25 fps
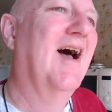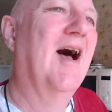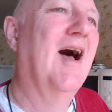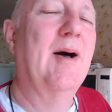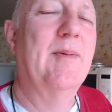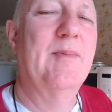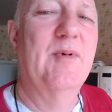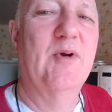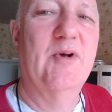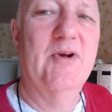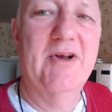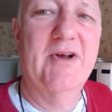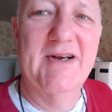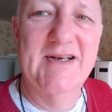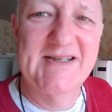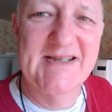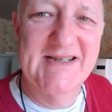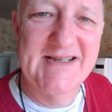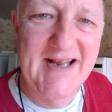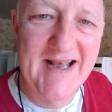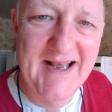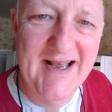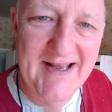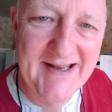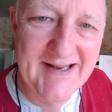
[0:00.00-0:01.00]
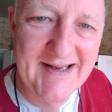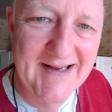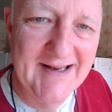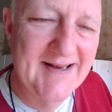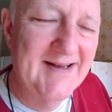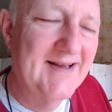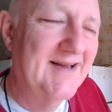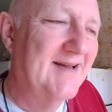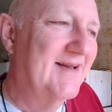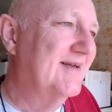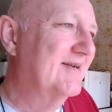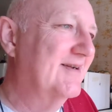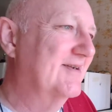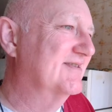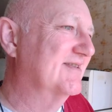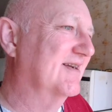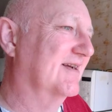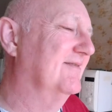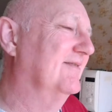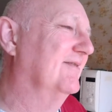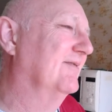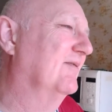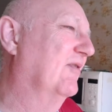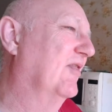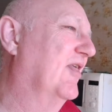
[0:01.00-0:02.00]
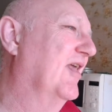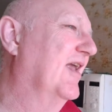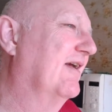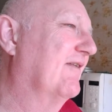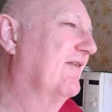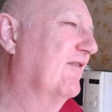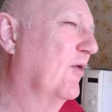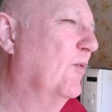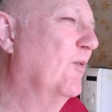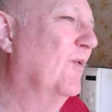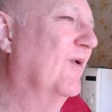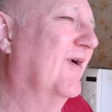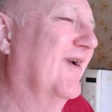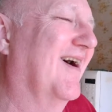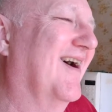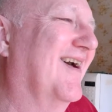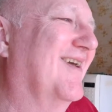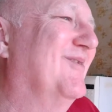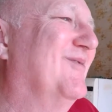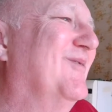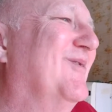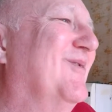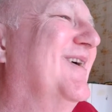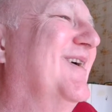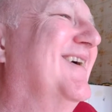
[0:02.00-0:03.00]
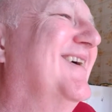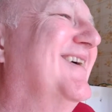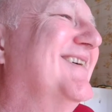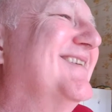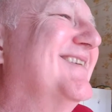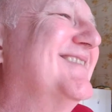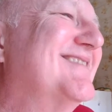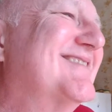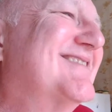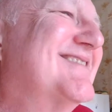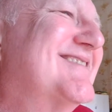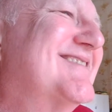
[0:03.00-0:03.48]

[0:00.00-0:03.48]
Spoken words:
I'm not going to say because I can't think of the